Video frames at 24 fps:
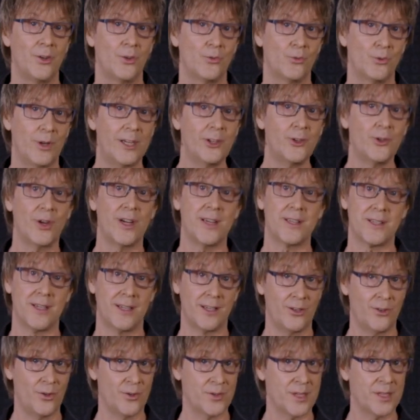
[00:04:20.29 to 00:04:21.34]
Ray
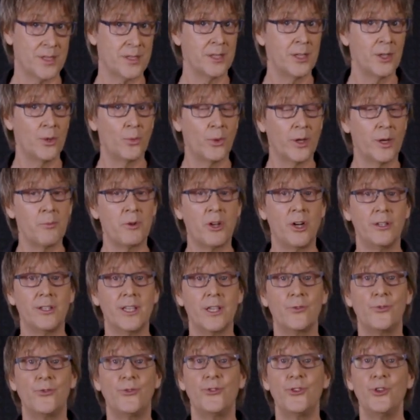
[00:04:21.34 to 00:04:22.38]
tracing uses what I'm
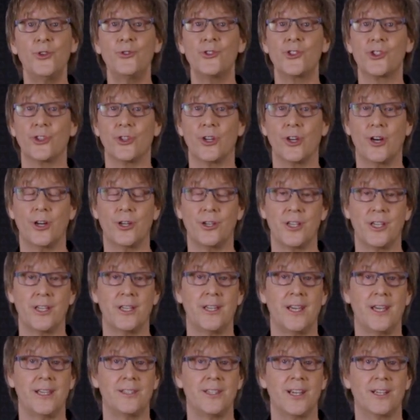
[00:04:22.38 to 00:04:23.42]
calling future
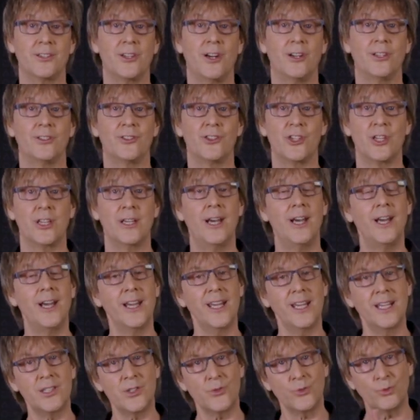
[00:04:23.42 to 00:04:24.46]
RDNA technology.
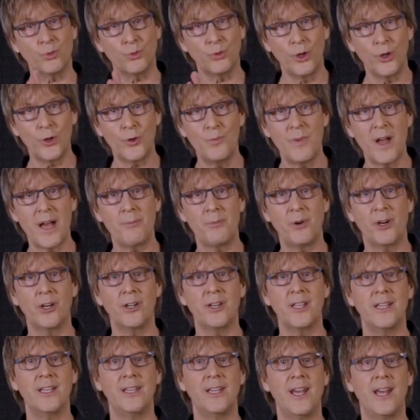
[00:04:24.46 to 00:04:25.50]
It's roadmap
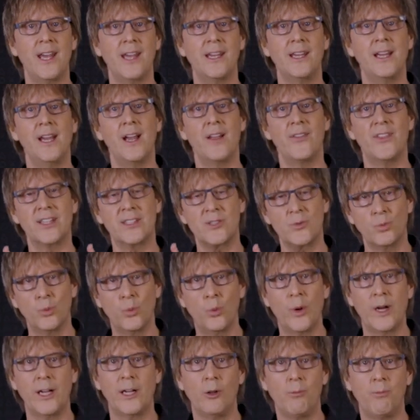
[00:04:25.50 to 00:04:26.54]
RDNA that's
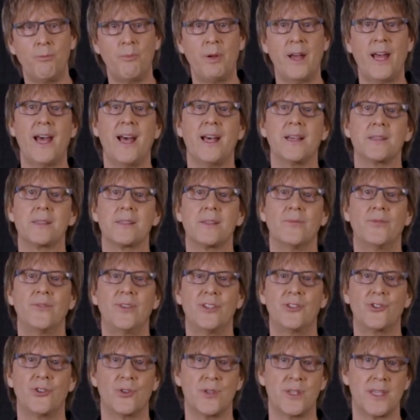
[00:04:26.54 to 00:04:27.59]
well past the
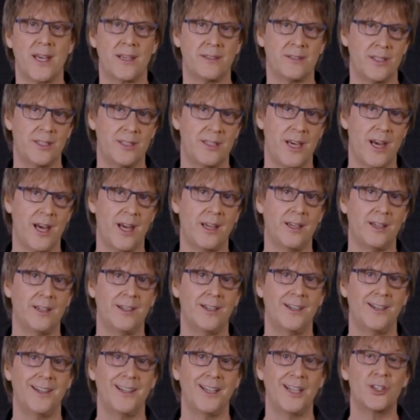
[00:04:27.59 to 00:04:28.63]
feature set today.
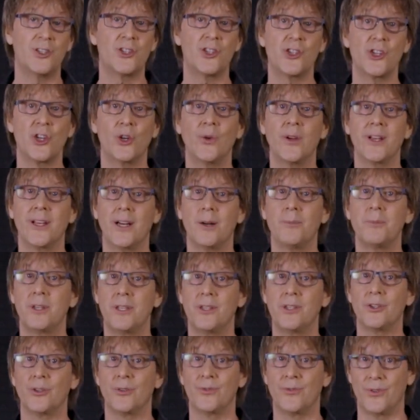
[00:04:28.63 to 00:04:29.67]
It's showing up
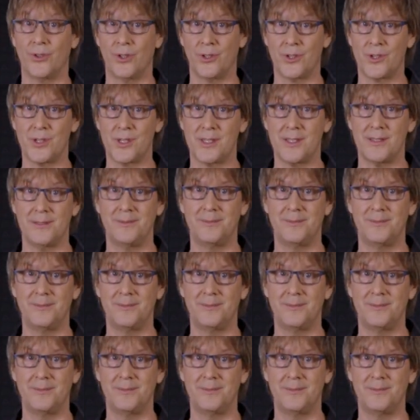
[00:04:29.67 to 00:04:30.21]
here first.